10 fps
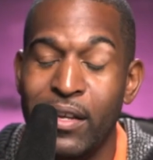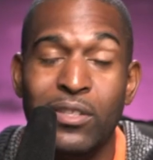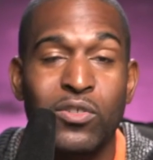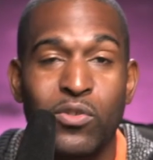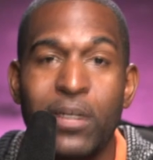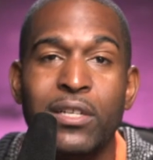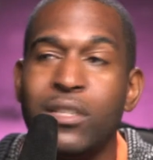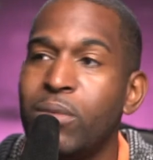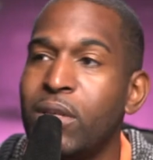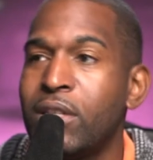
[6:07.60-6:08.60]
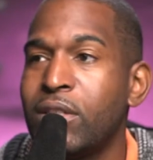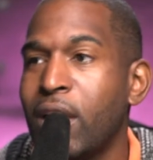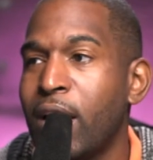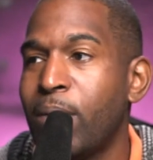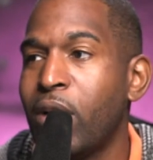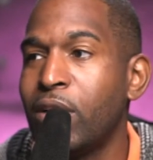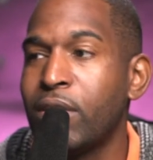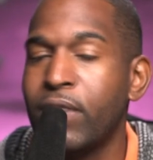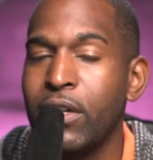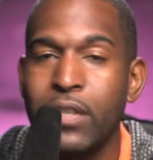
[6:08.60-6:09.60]
it's crazy because
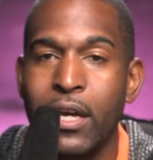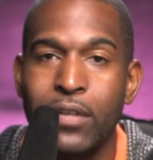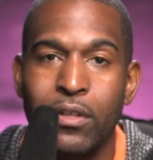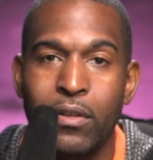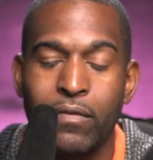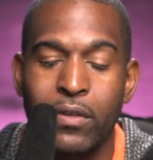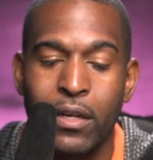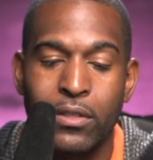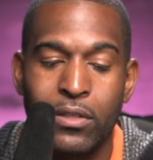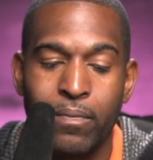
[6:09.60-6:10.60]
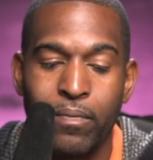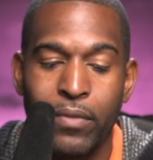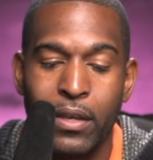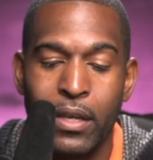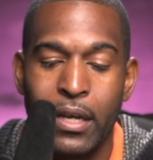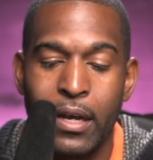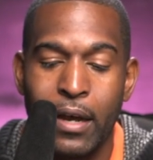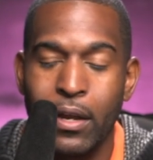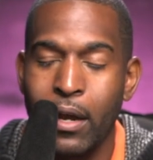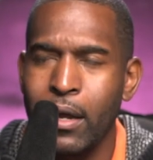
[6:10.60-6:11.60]
Project Veritas, you know, they've done some
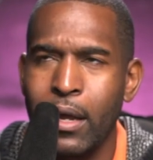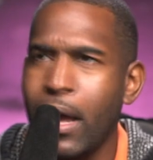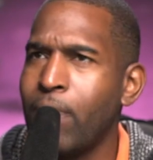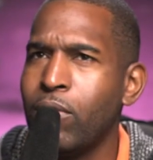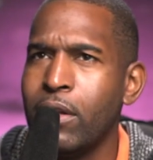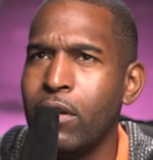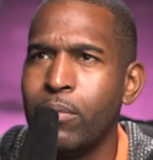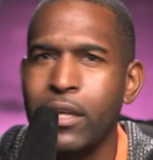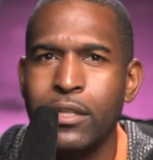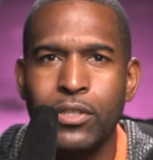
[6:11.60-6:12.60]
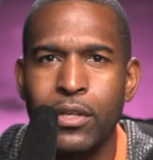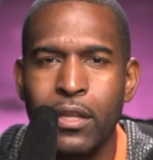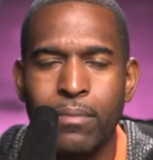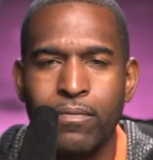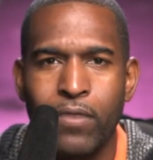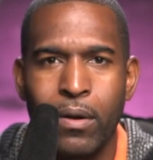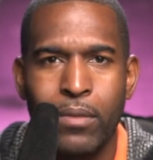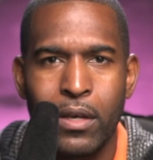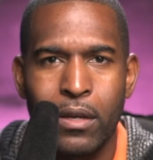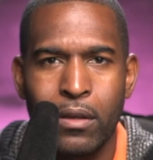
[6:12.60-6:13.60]
I really only paid attention to them
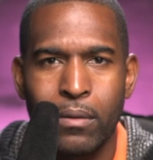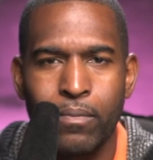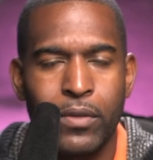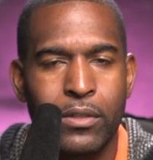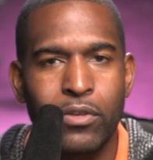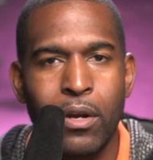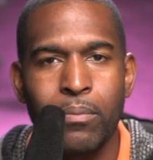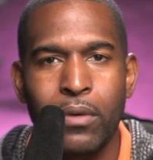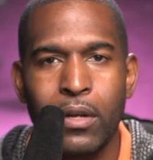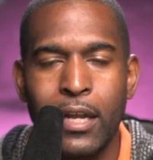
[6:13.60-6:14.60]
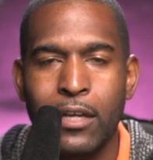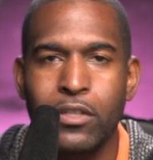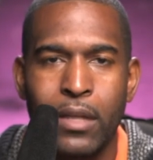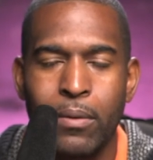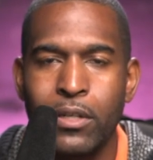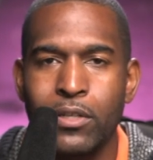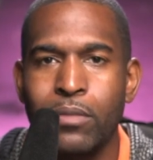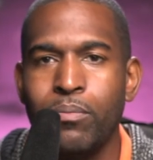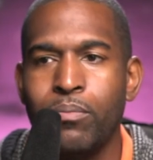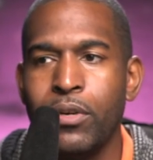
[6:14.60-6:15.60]
from the Trump election. They released
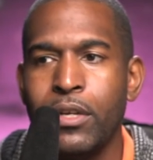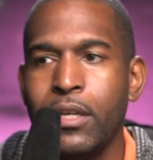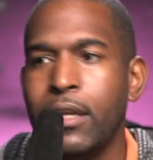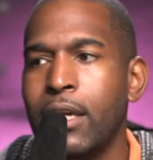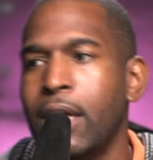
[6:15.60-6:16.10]
some pretty